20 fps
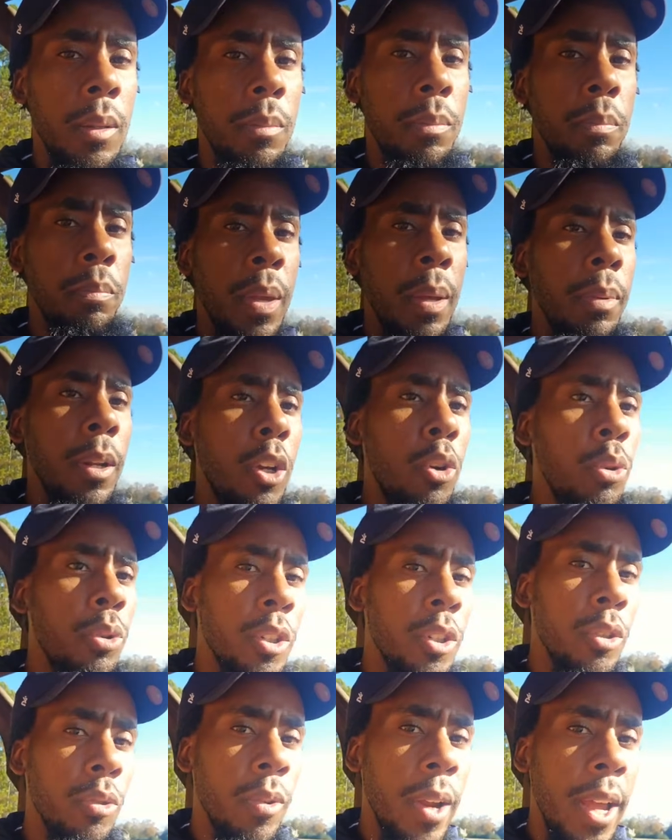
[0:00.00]
biblical
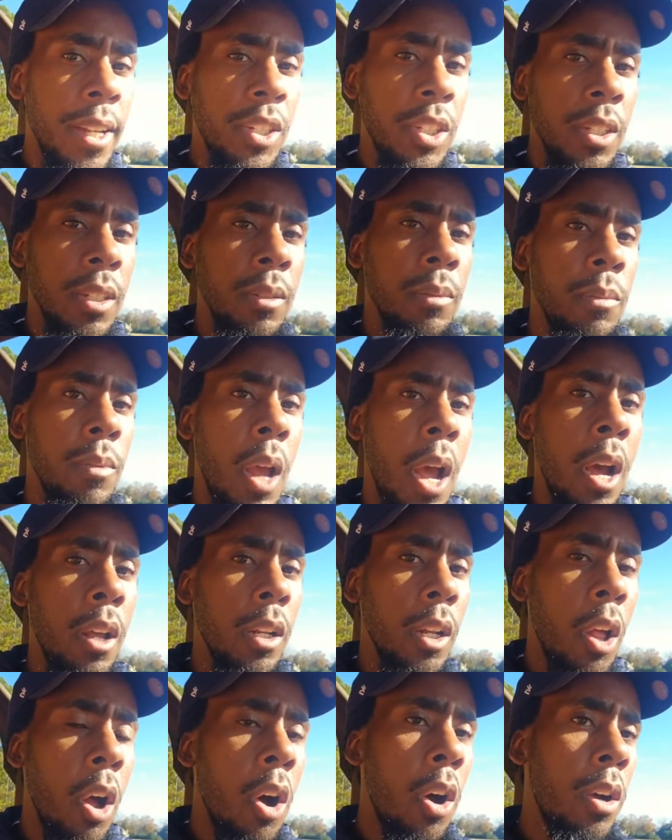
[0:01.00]
direction, our
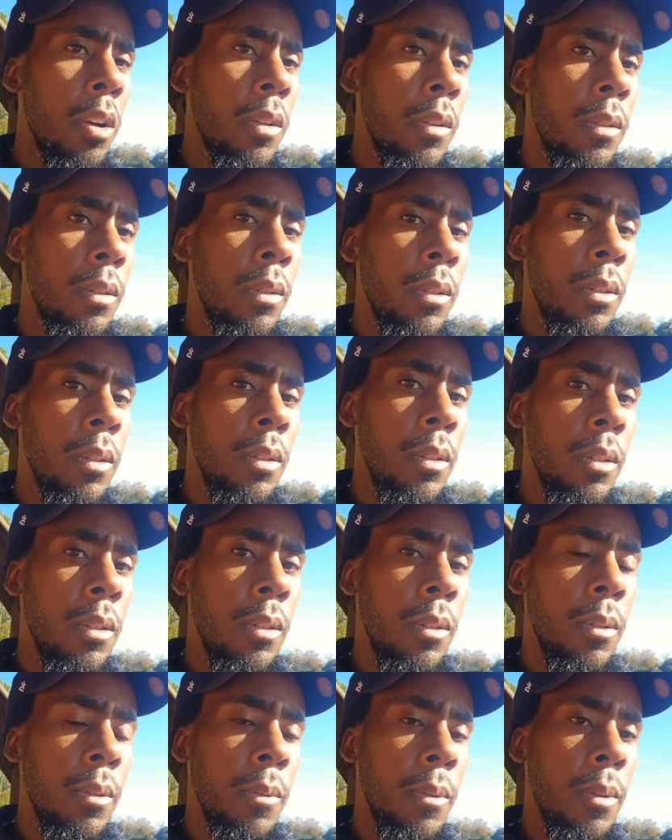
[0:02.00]
law.
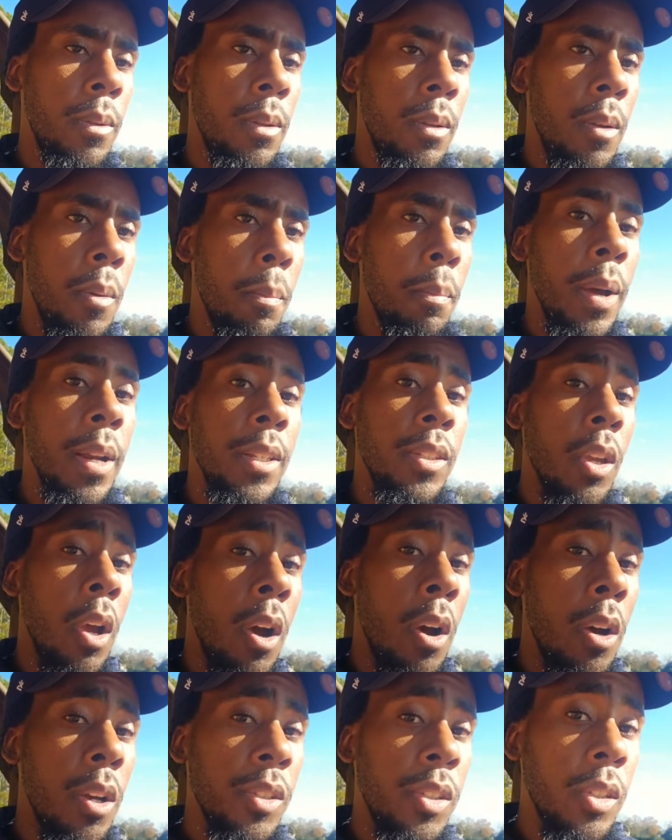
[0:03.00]
But it's
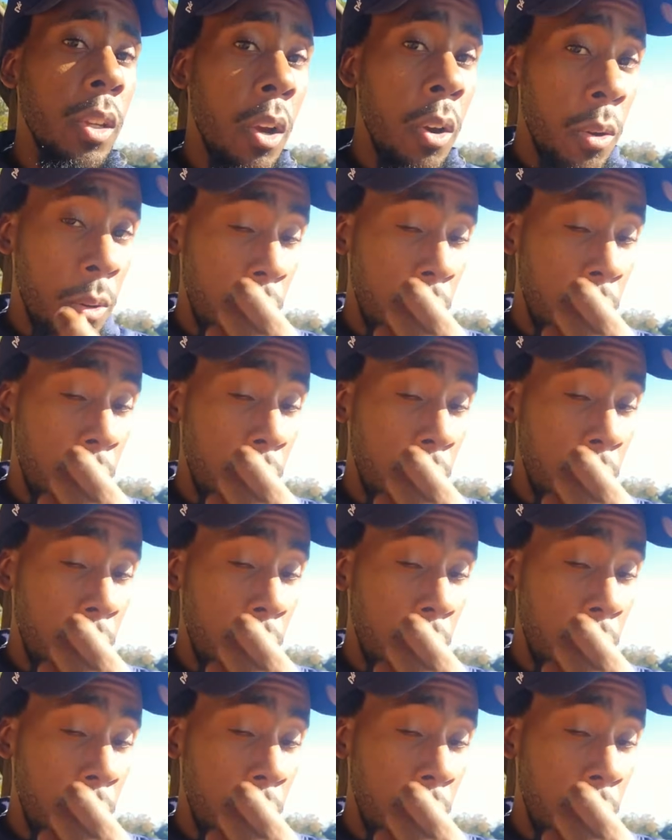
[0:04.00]
also